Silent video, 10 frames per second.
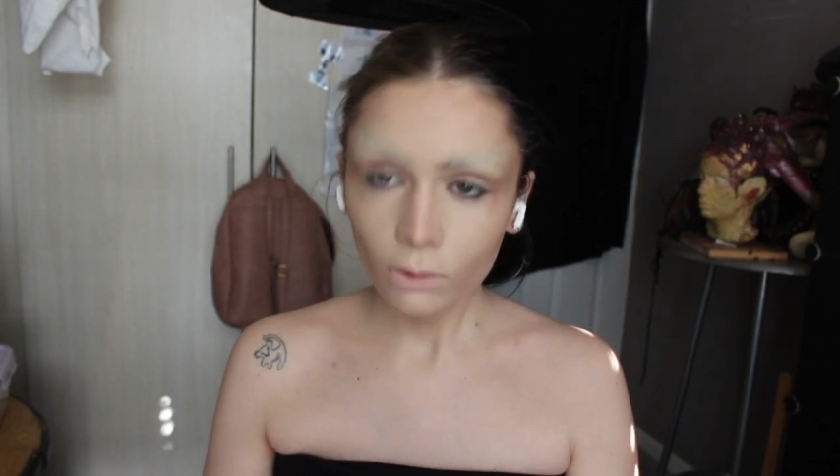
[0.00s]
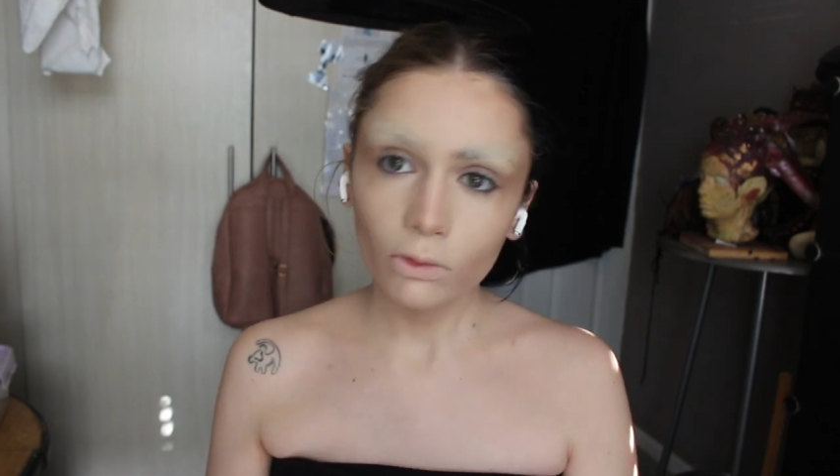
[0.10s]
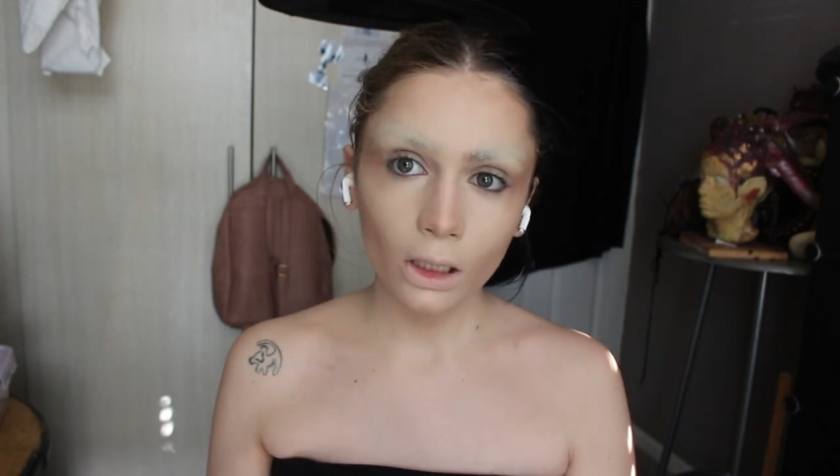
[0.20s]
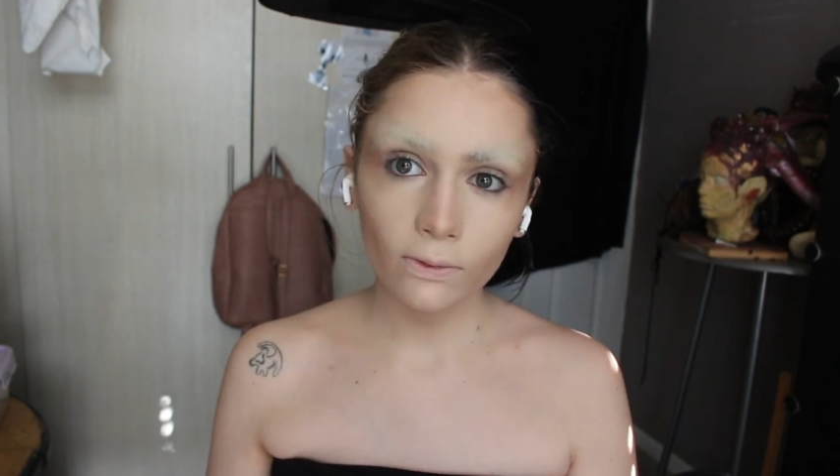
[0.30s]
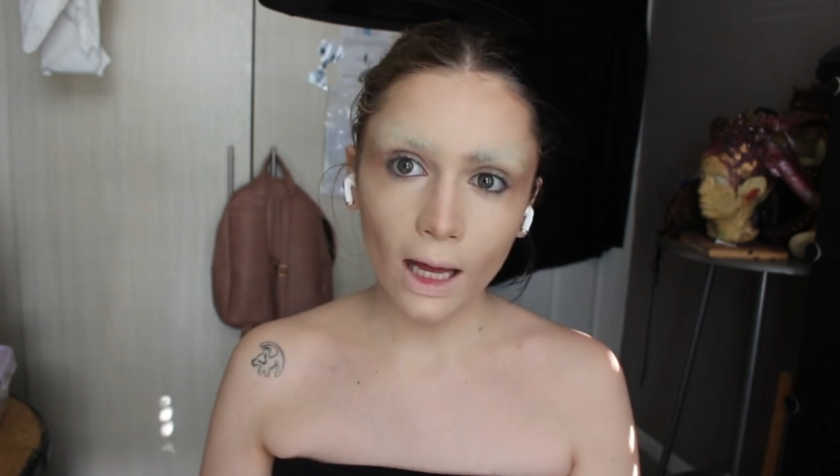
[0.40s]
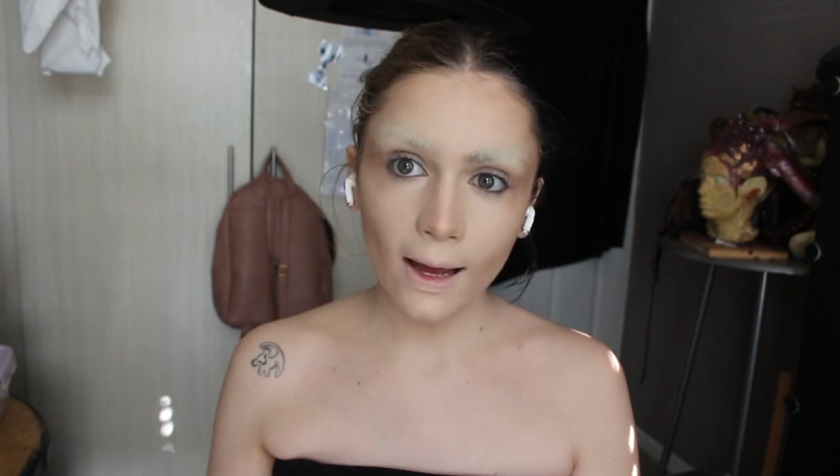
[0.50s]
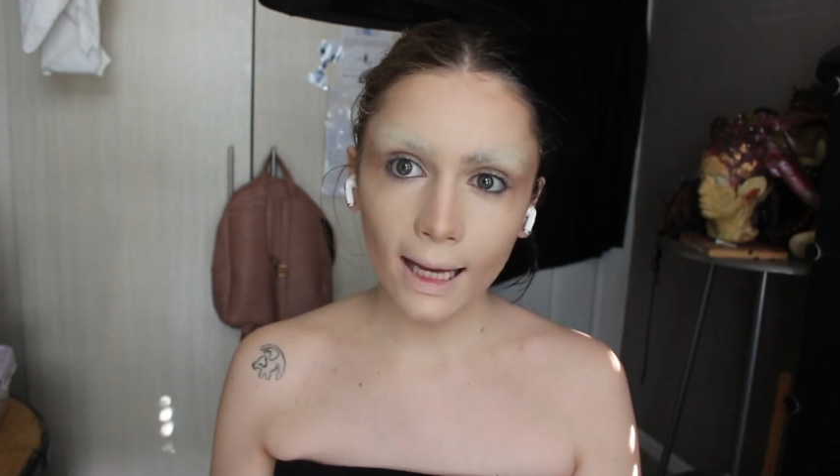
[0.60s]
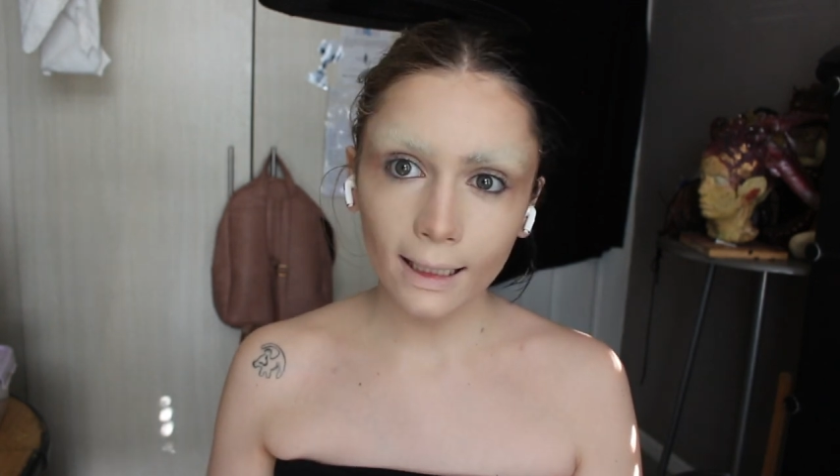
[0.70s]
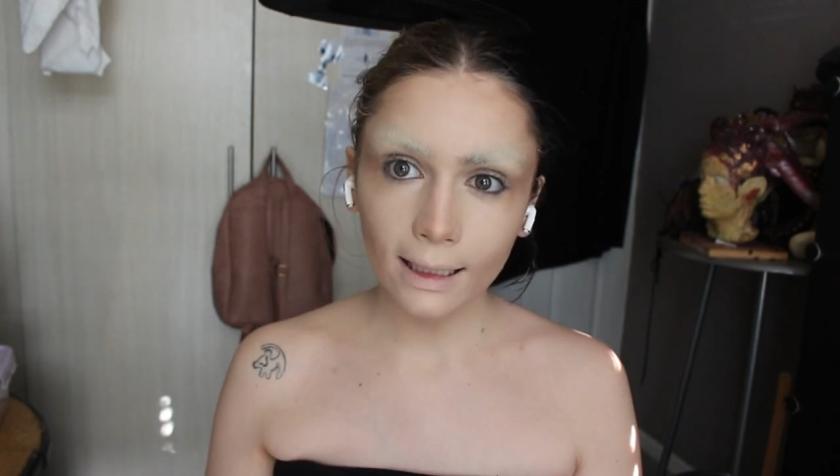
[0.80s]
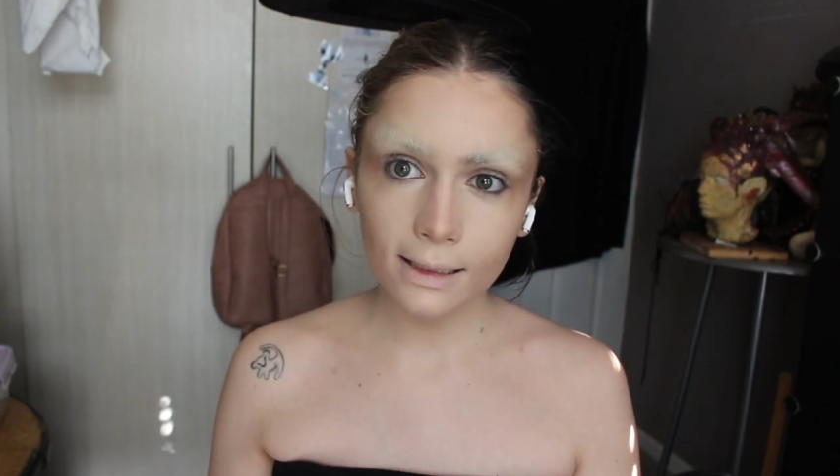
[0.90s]
with our
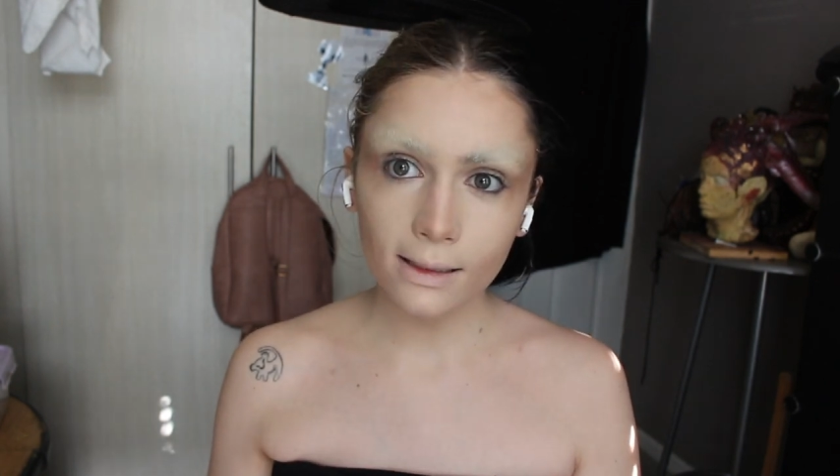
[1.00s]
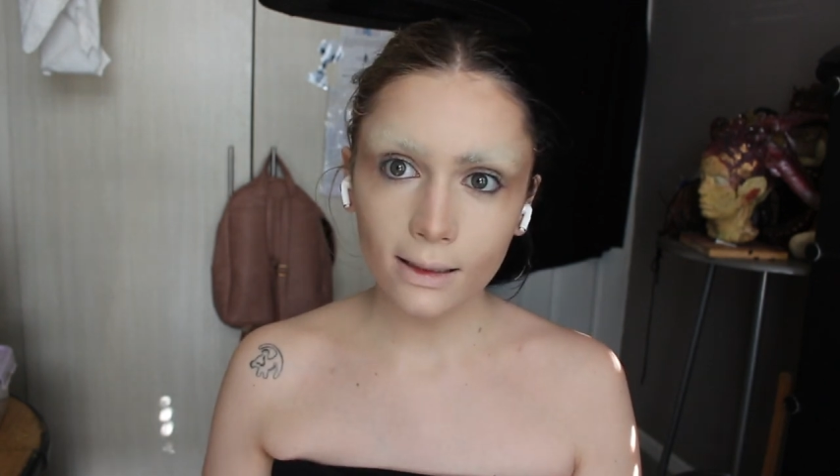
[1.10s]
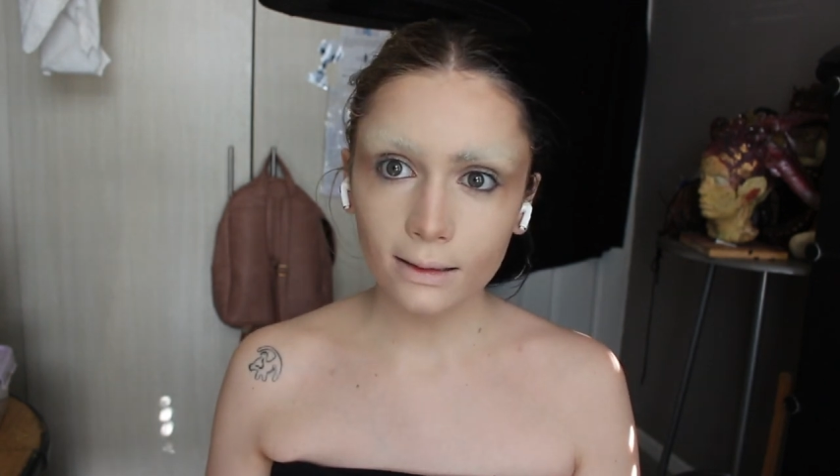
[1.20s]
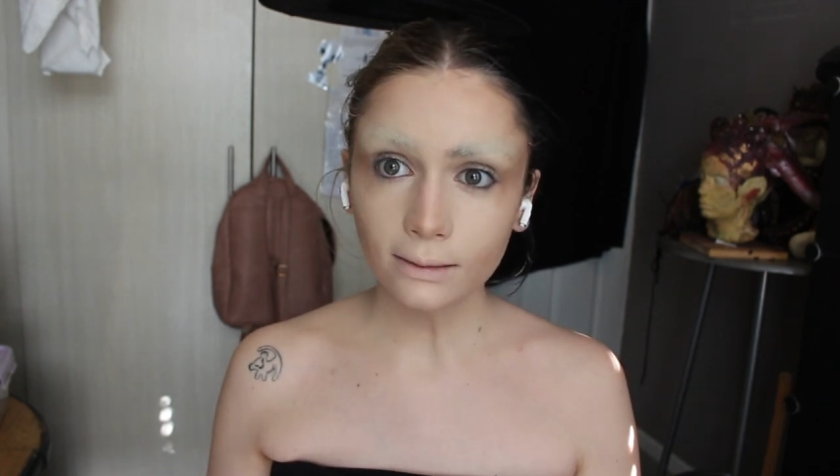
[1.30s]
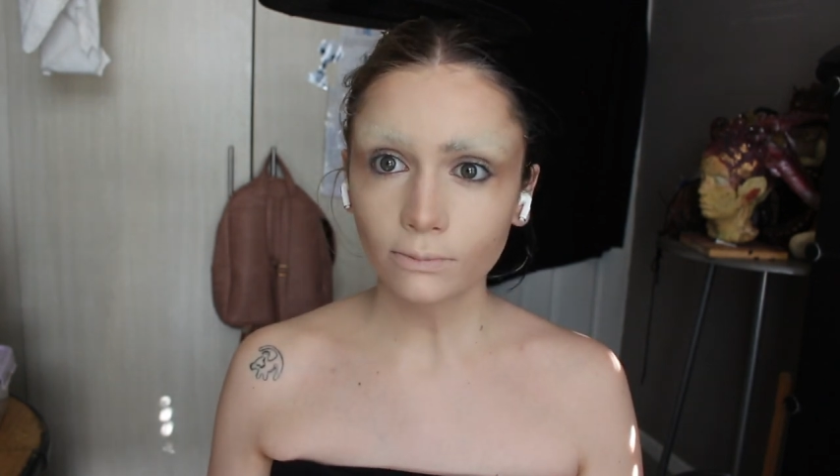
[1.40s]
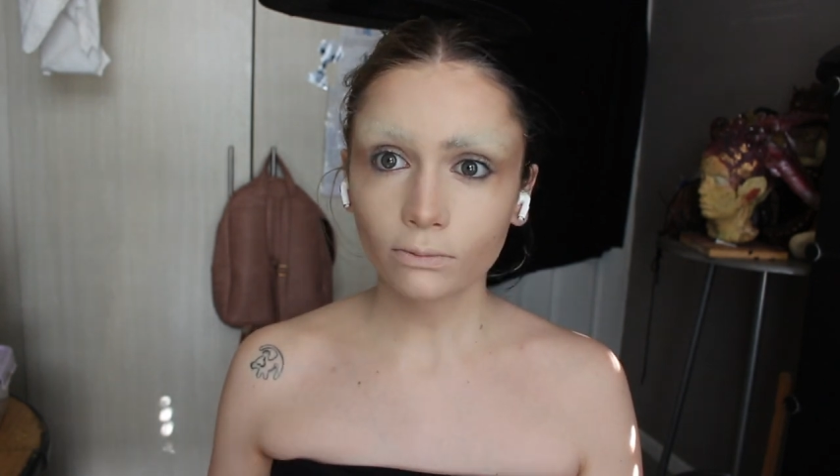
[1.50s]
highlighter